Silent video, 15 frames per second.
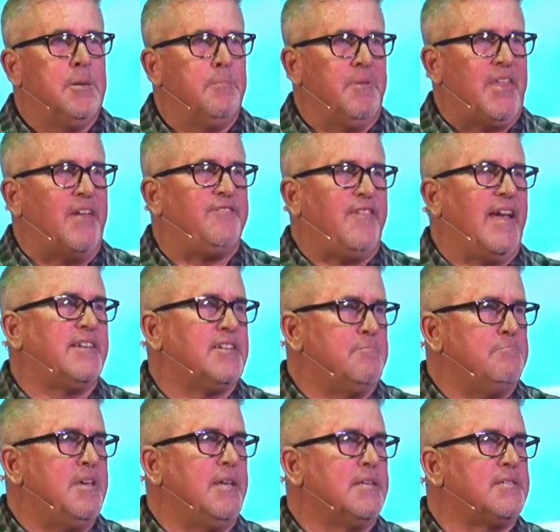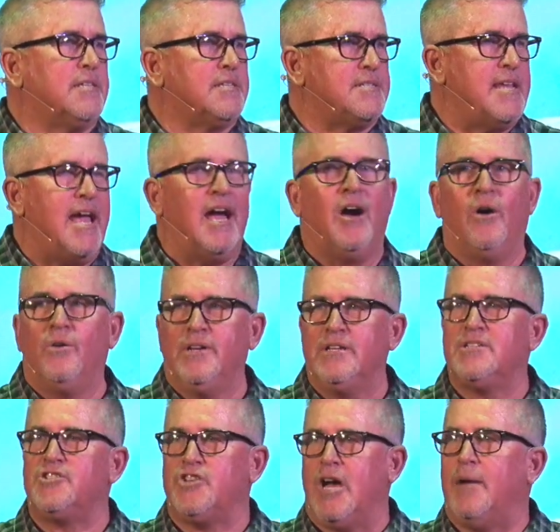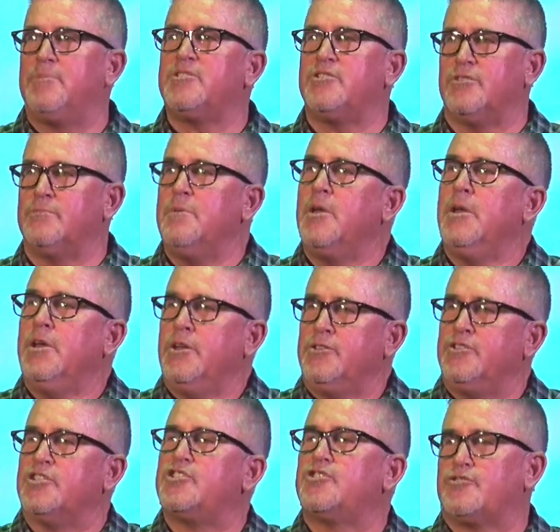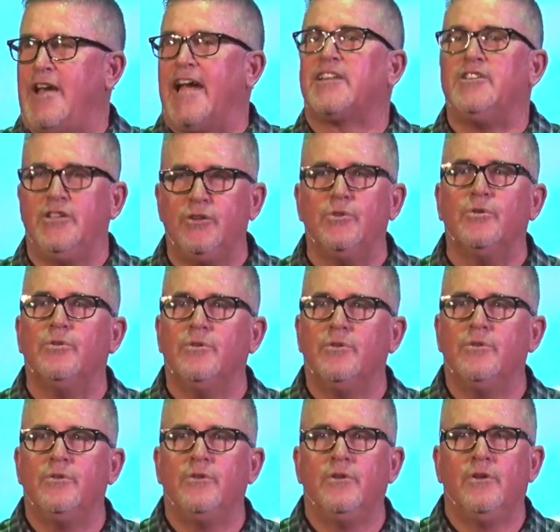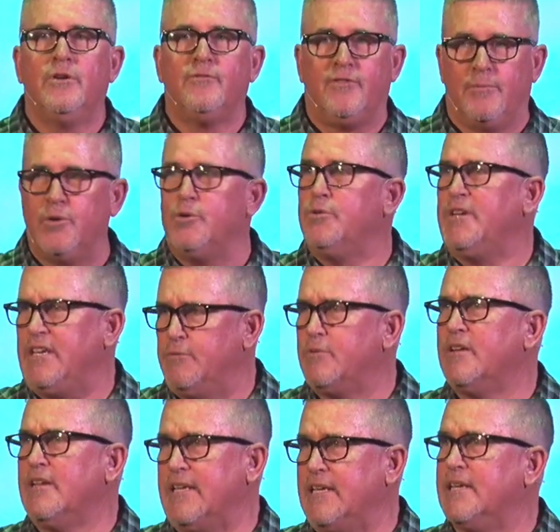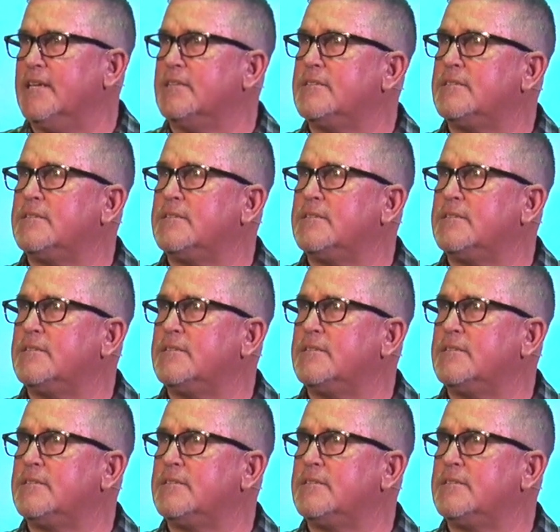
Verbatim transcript: But that phantom menace is now his job is to distract you from who he really is.